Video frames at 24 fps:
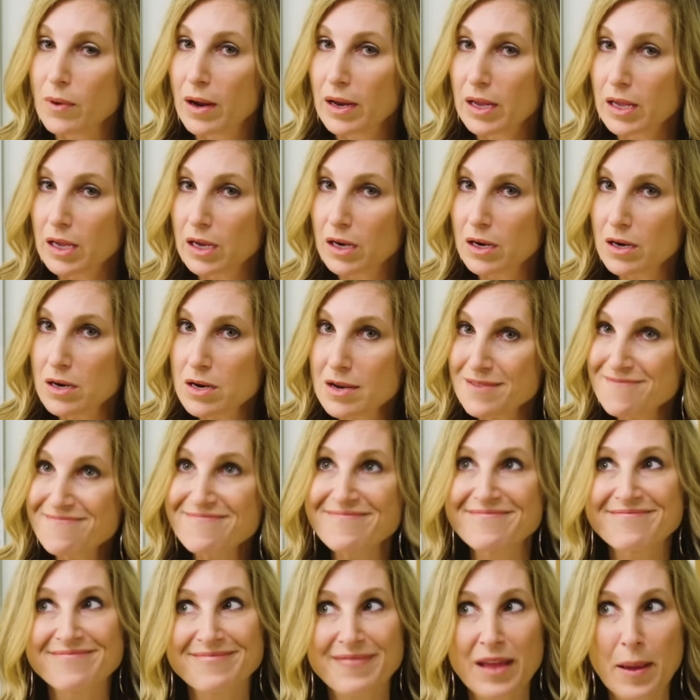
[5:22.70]
right here.
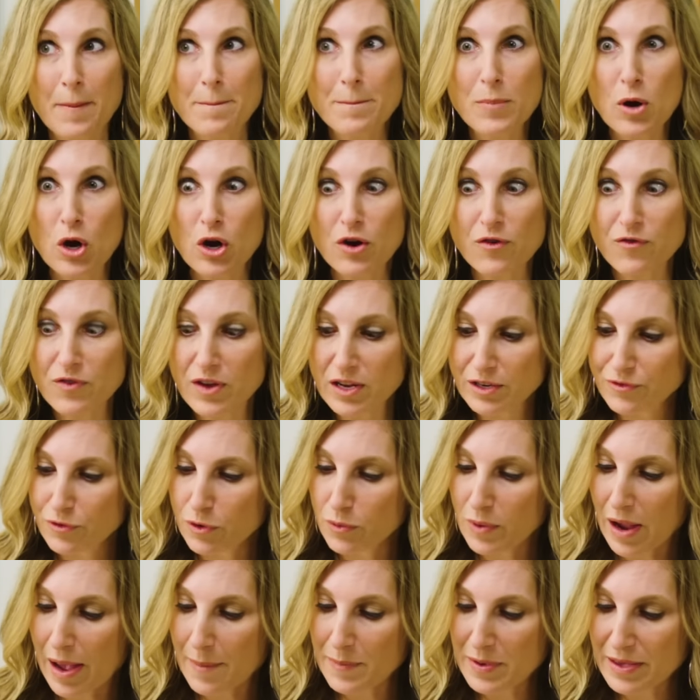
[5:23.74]
Perfect for
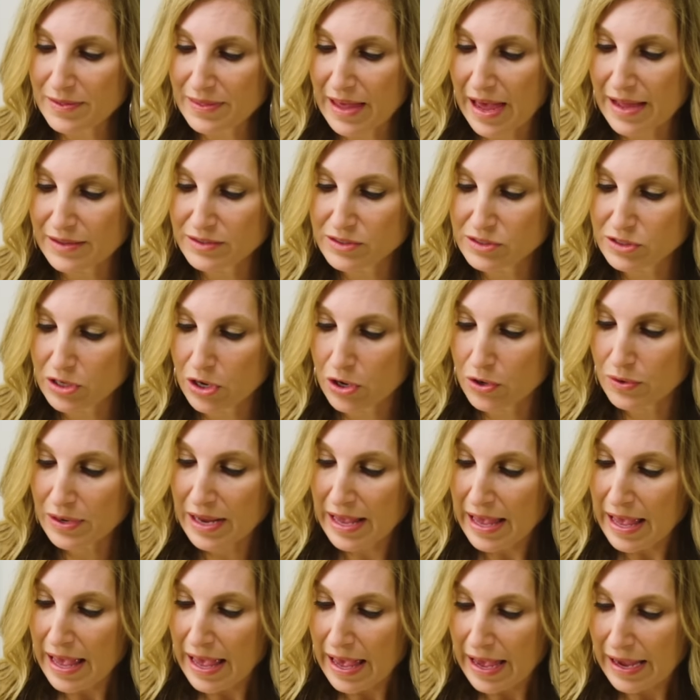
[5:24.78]
wrapping that stone.
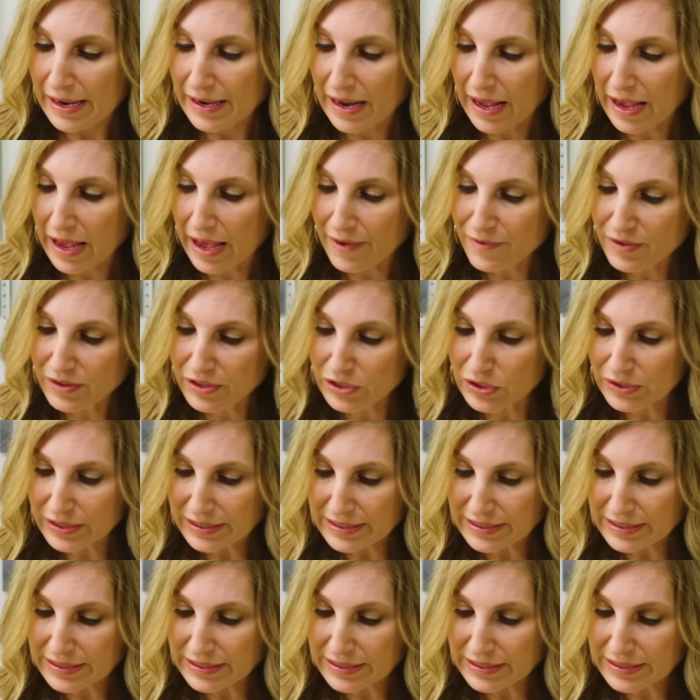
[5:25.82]
And I have a little